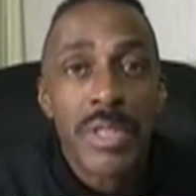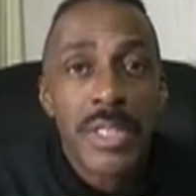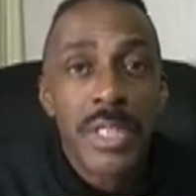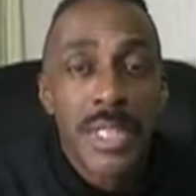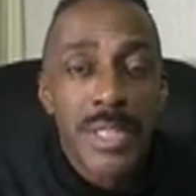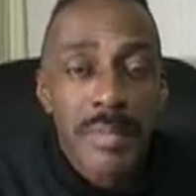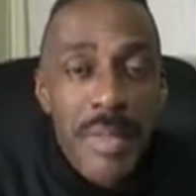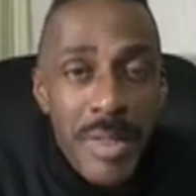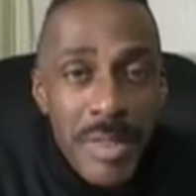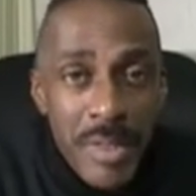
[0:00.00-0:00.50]

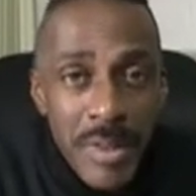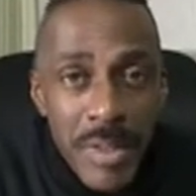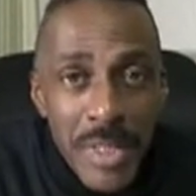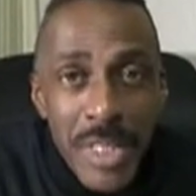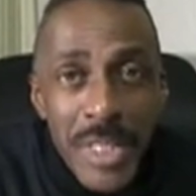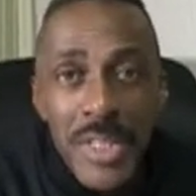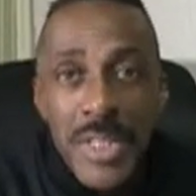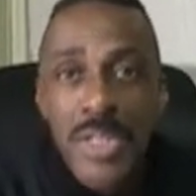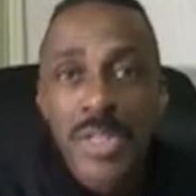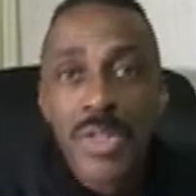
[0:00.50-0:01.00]
6 Metal,
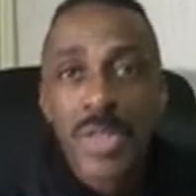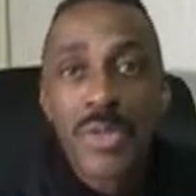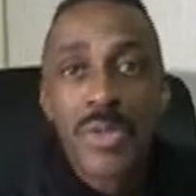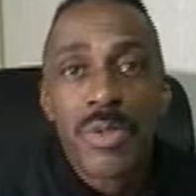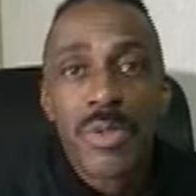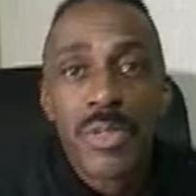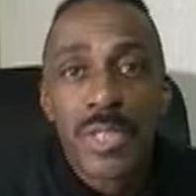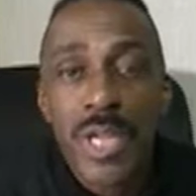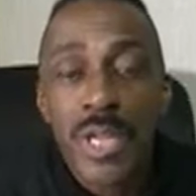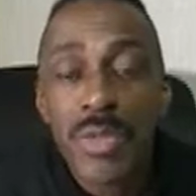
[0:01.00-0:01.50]
this is
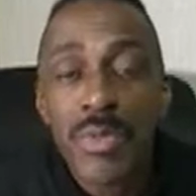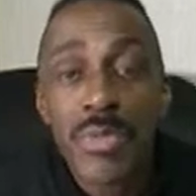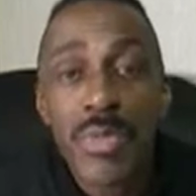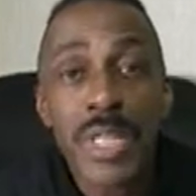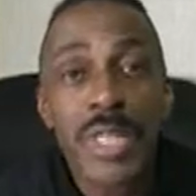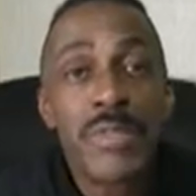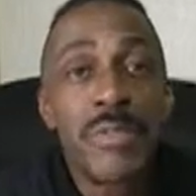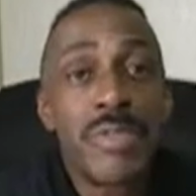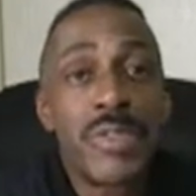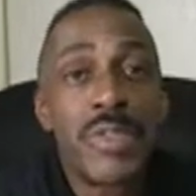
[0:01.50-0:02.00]
your general
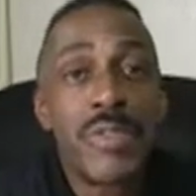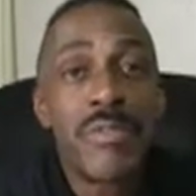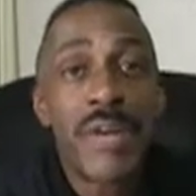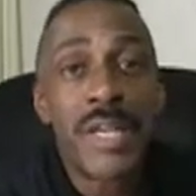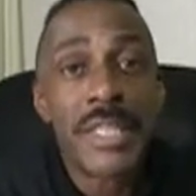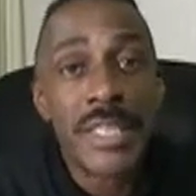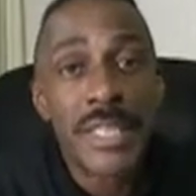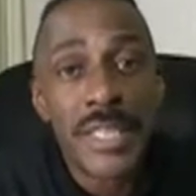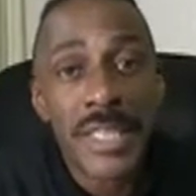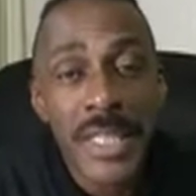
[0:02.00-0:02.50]
reading for
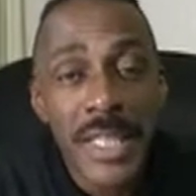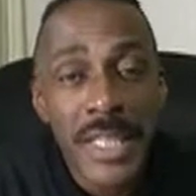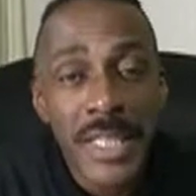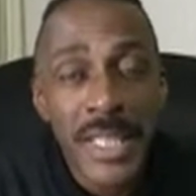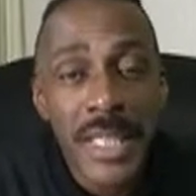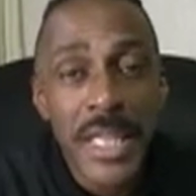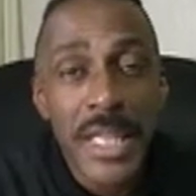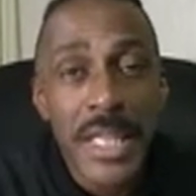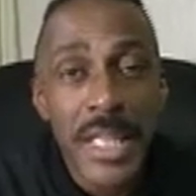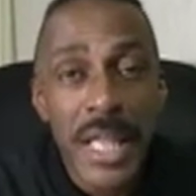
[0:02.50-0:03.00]

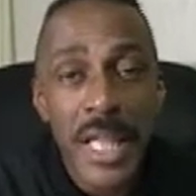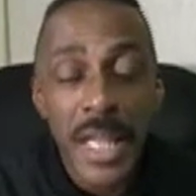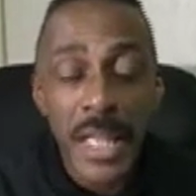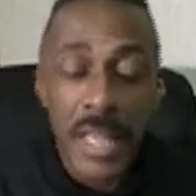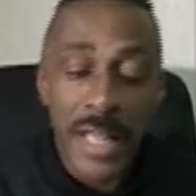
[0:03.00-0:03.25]
2016.